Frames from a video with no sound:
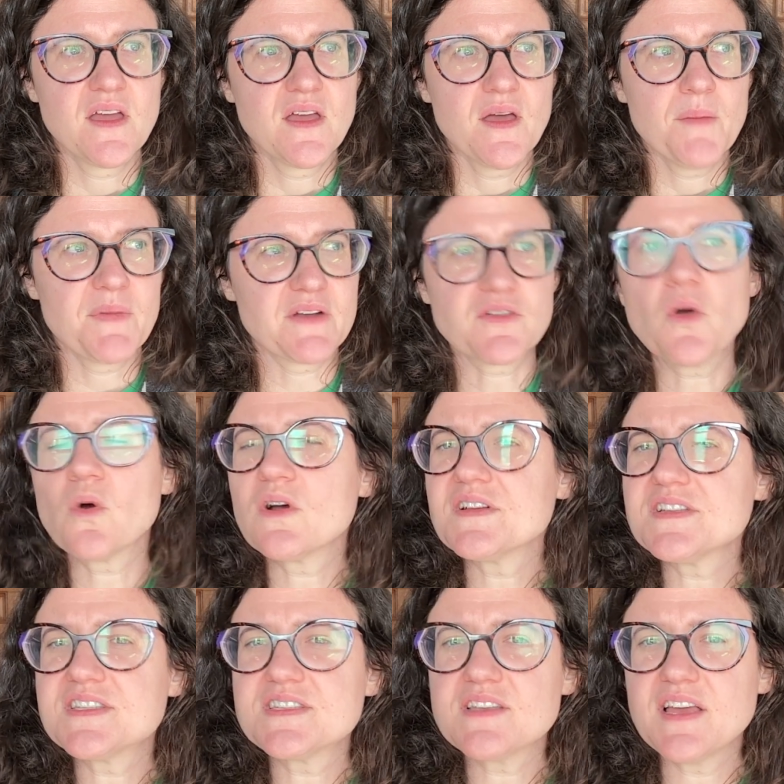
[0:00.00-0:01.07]
But of
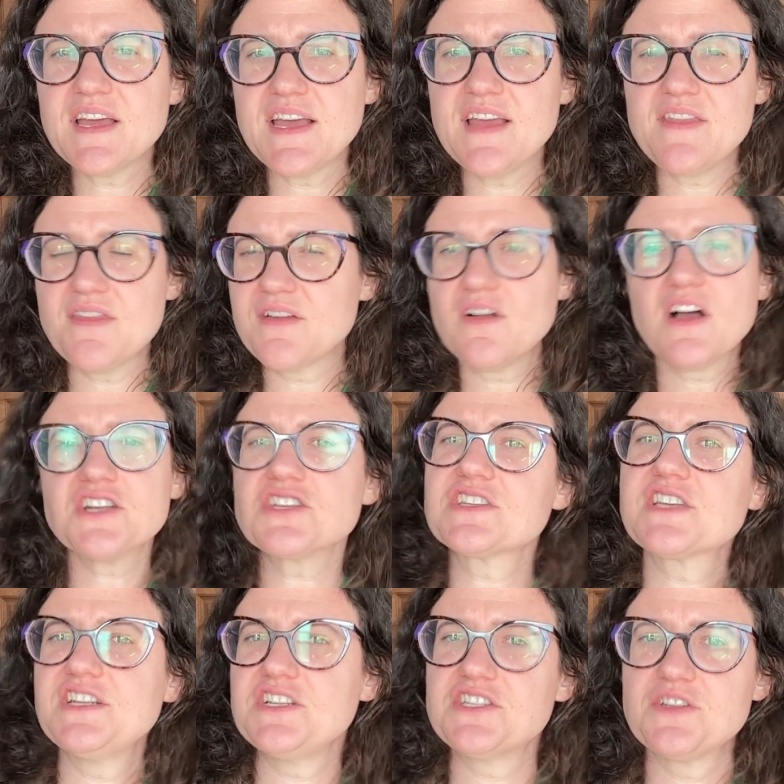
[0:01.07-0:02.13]
course, they're not just
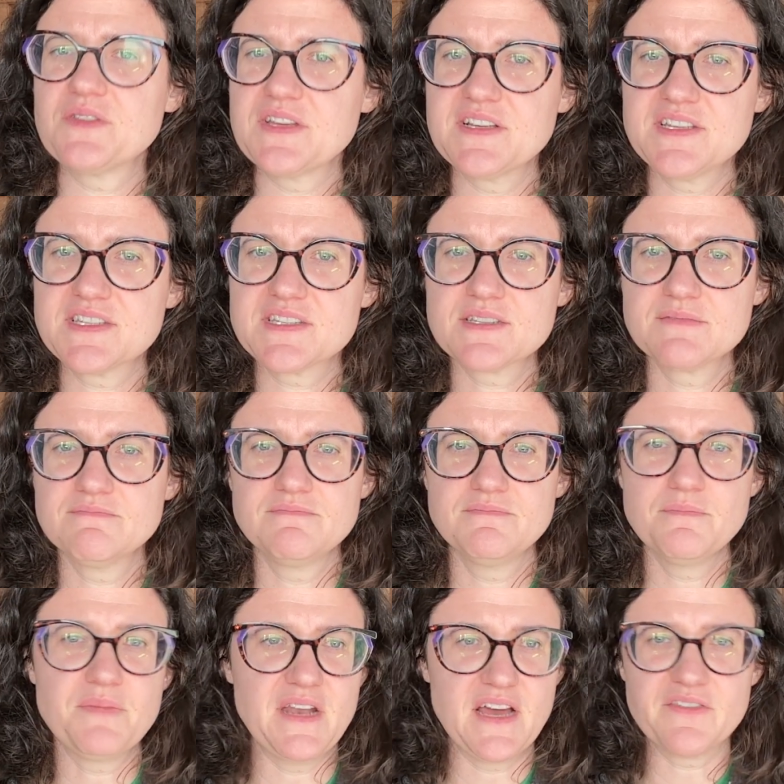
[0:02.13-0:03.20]
going to do this
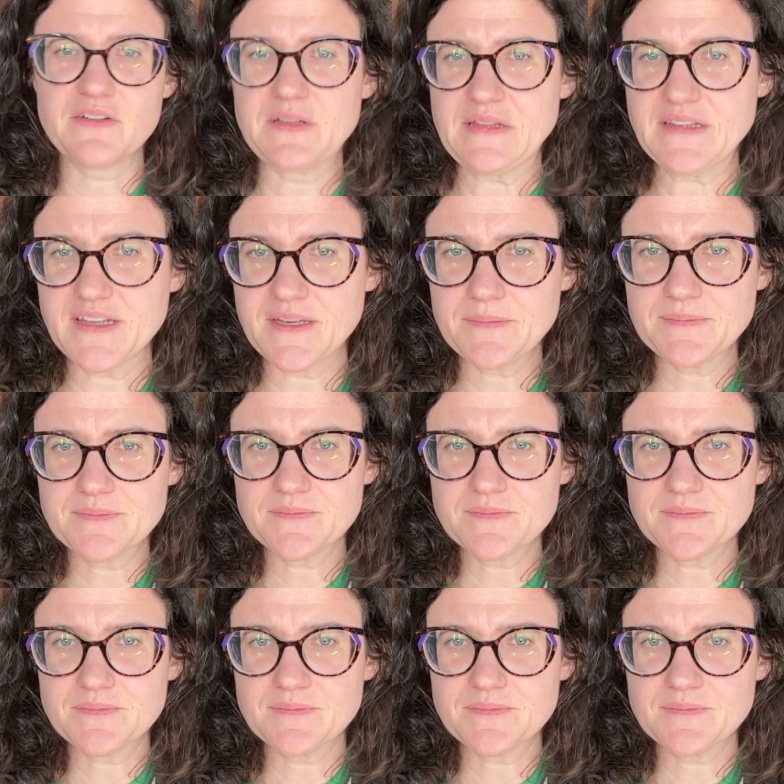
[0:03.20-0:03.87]
benevolently.